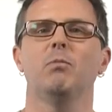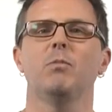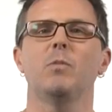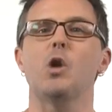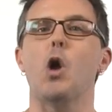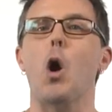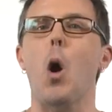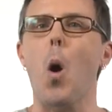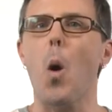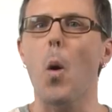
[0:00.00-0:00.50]

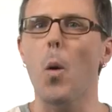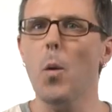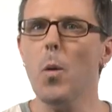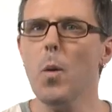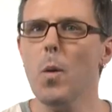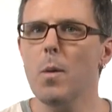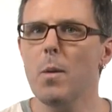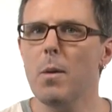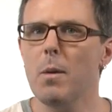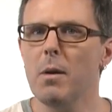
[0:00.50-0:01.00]
No?
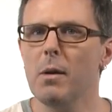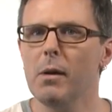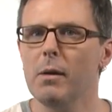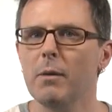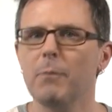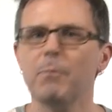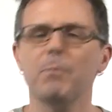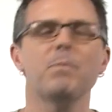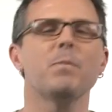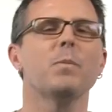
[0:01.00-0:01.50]

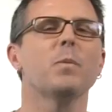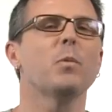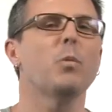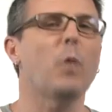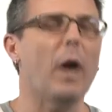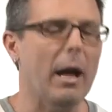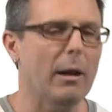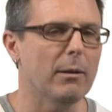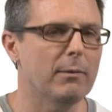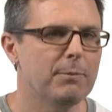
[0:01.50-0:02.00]

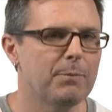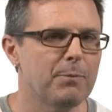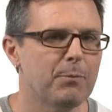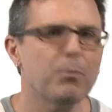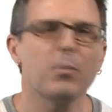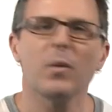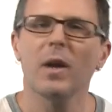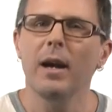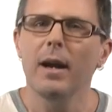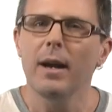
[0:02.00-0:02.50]
Well,
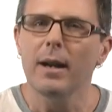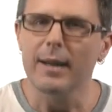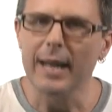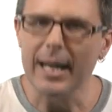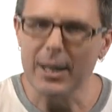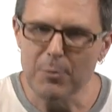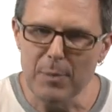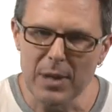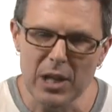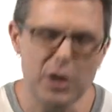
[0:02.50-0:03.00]

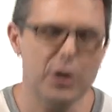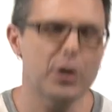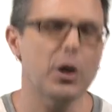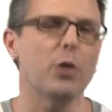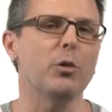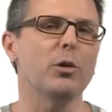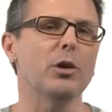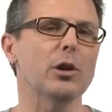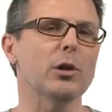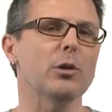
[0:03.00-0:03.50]
let me
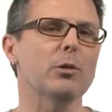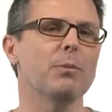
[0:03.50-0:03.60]
show you.